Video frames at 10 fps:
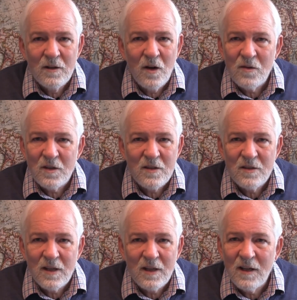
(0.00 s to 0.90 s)
Don't
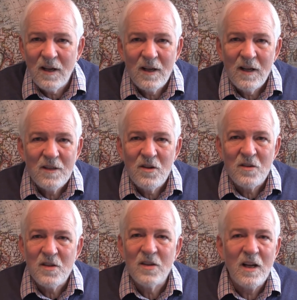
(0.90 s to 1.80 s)
just
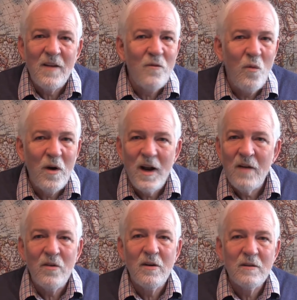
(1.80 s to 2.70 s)
live
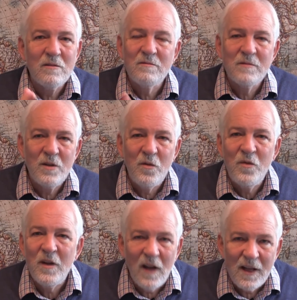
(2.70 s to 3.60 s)
whatever you
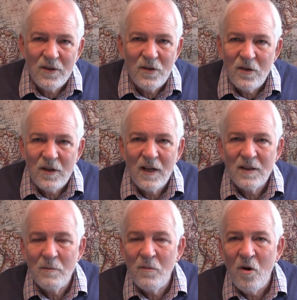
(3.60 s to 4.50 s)
feel like doing
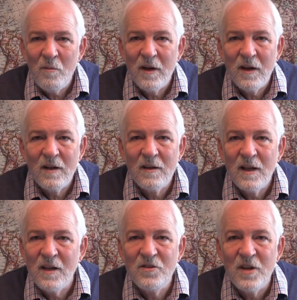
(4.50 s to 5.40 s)
at the moment
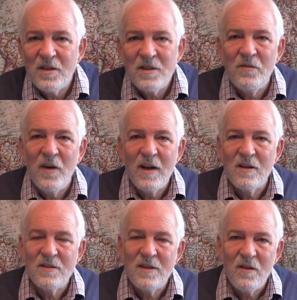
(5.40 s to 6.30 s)
and justify
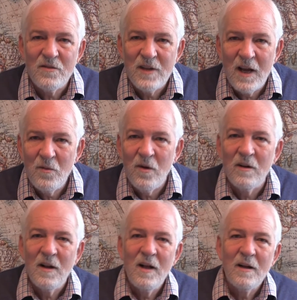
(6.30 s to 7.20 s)
yourself saying,
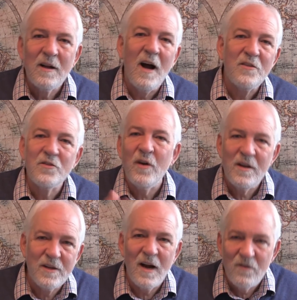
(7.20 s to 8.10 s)
well, God's
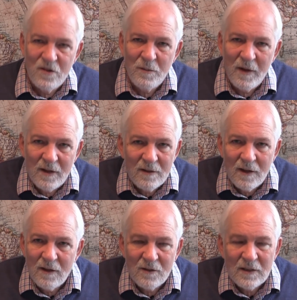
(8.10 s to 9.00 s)
grace covers me.
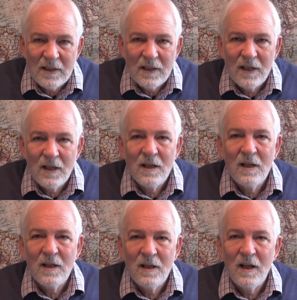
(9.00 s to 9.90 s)
No.
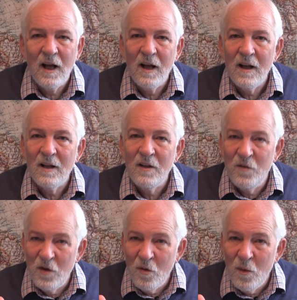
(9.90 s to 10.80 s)

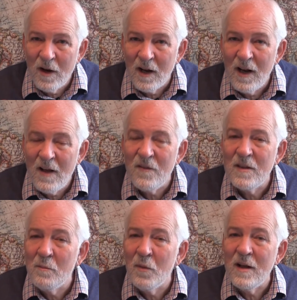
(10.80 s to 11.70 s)
If you want to live
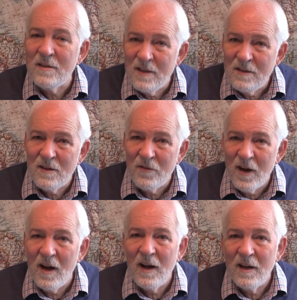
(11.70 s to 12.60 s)
in the blessings of
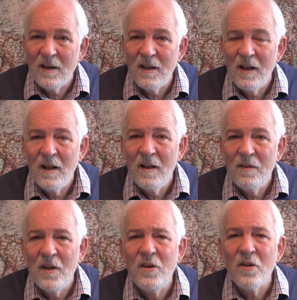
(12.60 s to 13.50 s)
God,
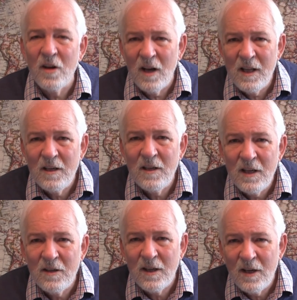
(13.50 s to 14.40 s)
then you're going to
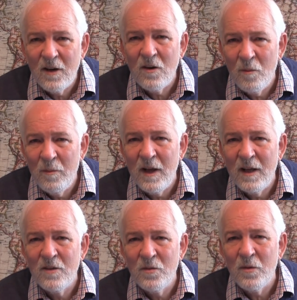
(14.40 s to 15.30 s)
need to hear and obey
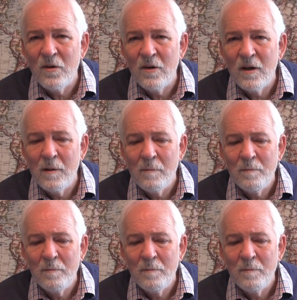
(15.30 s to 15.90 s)
His word.